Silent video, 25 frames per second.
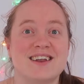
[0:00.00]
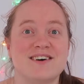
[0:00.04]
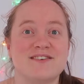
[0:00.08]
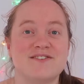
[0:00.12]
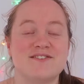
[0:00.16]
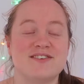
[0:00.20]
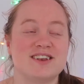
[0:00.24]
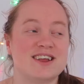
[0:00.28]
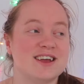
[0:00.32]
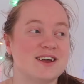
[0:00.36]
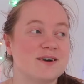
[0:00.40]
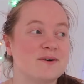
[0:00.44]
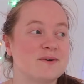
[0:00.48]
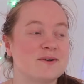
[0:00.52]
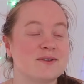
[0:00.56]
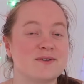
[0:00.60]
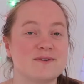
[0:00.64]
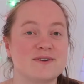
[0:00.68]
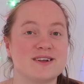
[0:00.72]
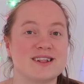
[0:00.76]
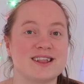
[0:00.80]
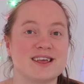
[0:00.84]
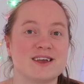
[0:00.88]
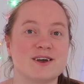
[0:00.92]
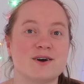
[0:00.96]
loved it, it was
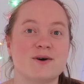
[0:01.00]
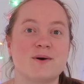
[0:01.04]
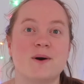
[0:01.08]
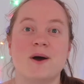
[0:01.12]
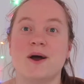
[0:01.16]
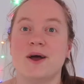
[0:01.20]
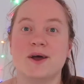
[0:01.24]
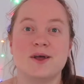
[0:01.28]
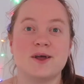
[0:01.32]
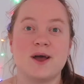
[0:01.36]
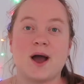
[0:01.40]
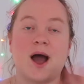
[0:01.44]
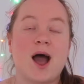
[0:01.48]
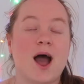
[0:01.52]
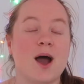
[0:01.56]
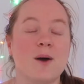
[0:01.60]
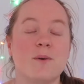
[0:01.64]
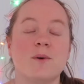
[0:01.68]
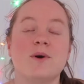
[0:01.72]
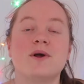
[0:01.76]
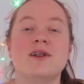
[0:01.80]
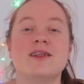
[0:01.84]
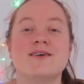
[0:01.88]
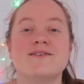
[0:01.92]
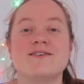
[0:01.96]
really cool. I
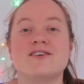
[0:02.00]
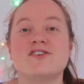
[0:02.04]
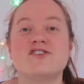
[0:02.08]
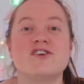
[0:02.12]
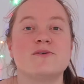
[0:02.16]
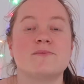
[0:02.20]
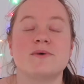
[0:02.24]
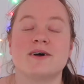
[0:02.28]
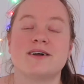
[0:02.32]
won't even jump